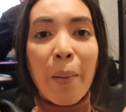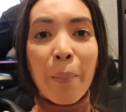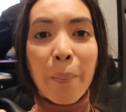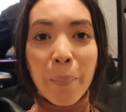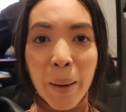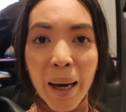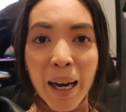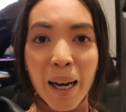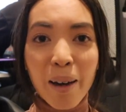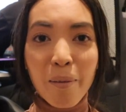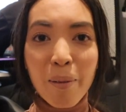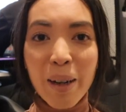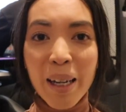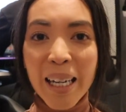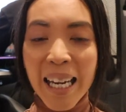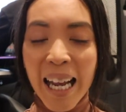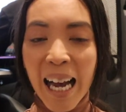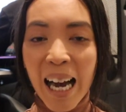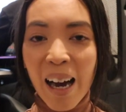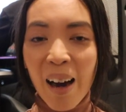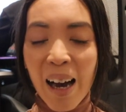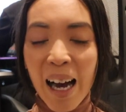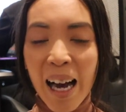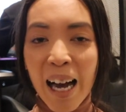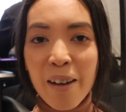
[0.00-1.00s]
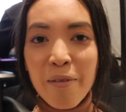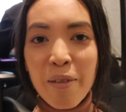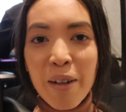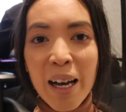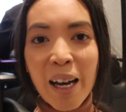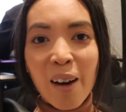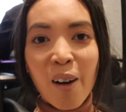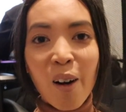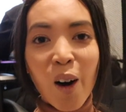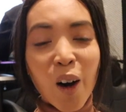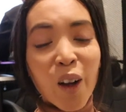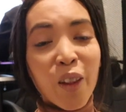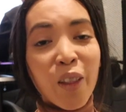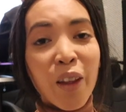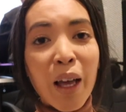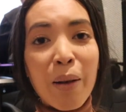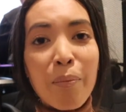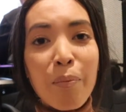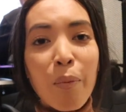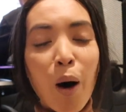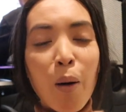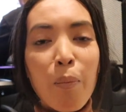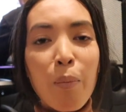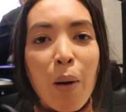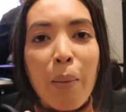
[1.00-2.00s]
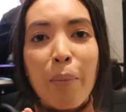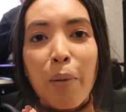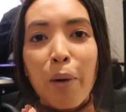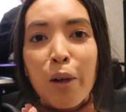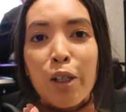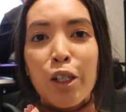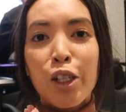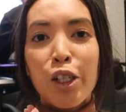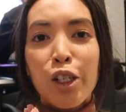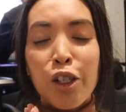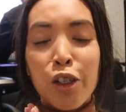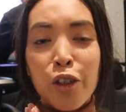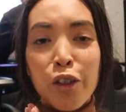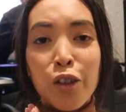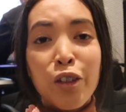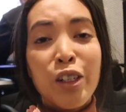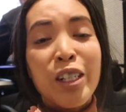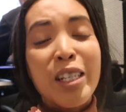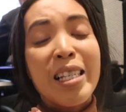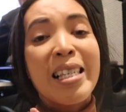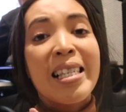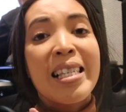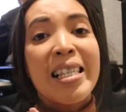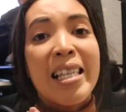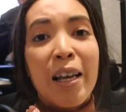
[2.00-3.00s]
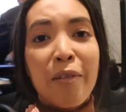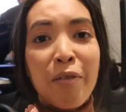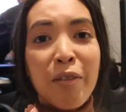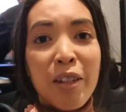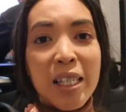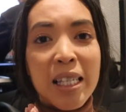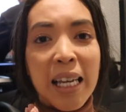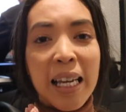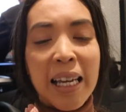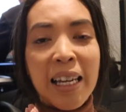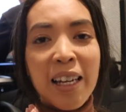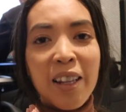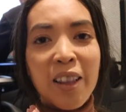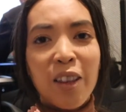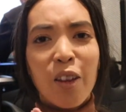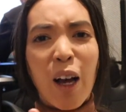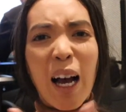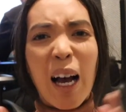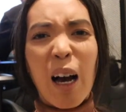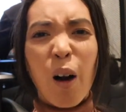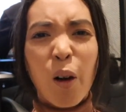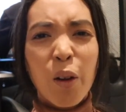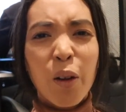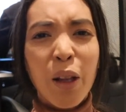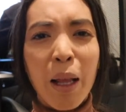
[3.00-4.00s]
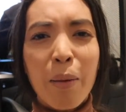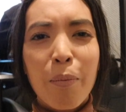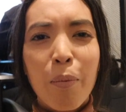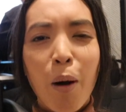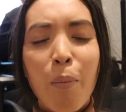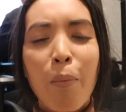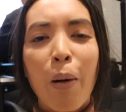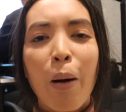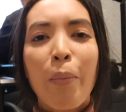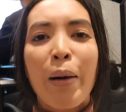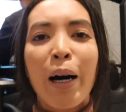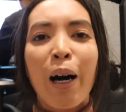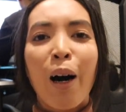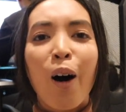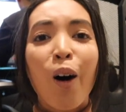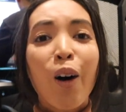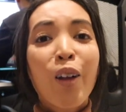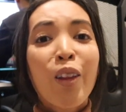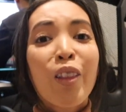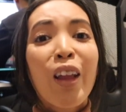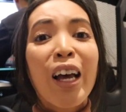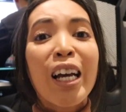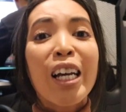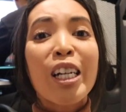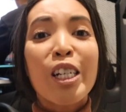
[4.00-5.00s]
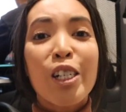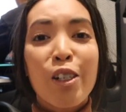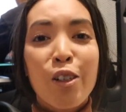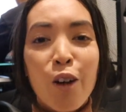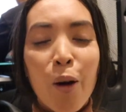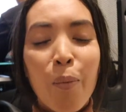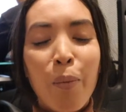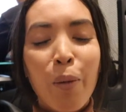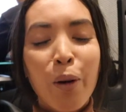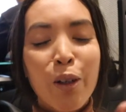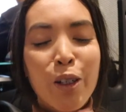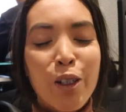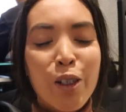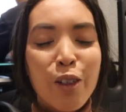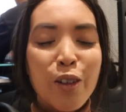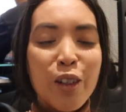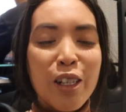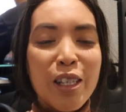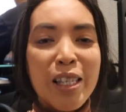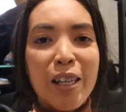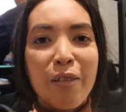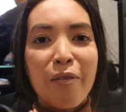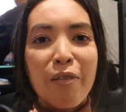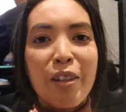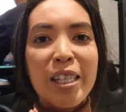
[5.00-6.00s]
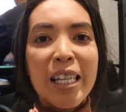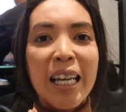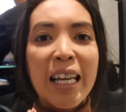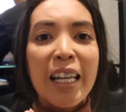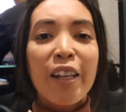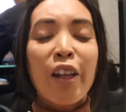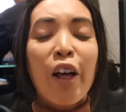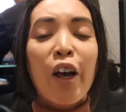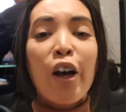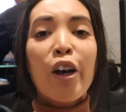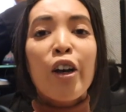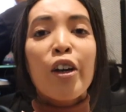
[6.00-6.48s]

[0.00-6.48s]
But we now have our online pop-up on June 17th, our online pop-up, our online drop on June 17th.